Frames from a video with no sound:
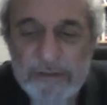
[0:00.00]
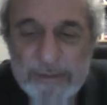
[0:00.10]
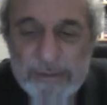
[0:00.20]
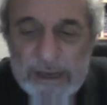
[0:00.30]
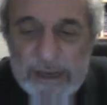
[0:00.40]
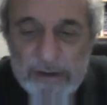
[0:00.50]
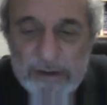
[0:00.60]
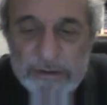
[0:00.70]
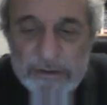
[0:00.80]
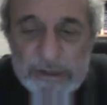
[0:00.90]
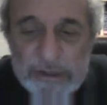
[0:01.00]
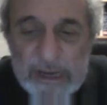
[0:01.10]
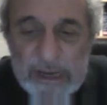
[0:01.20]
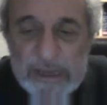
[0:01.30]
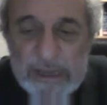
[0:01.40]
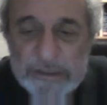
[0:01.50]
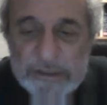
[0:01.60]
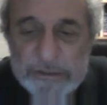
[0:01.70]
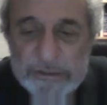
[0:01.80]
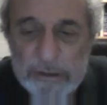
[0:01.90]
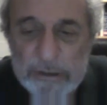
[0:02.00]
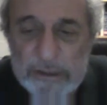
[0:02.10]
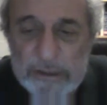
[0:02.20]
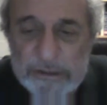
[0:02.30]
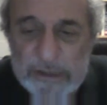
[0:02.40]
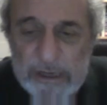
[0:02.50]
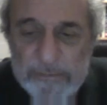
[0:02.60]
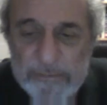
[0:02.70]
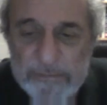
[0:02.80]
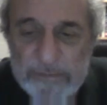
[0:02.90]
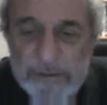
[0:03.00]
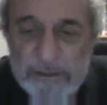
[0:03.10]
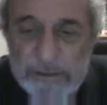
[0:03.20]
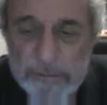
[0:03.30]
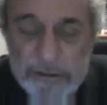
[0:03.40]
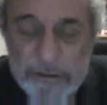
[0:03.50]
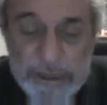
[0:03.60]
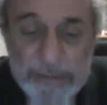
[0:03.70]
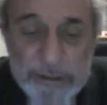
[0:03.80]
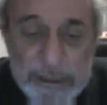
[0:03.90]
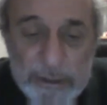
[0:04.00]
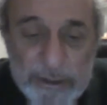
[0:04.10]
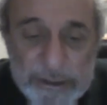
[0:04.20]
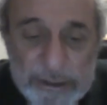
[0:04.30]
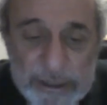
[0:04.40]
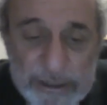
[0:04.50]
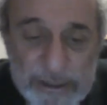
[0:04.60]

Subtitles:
get my head around is Democracy's Coming to USA.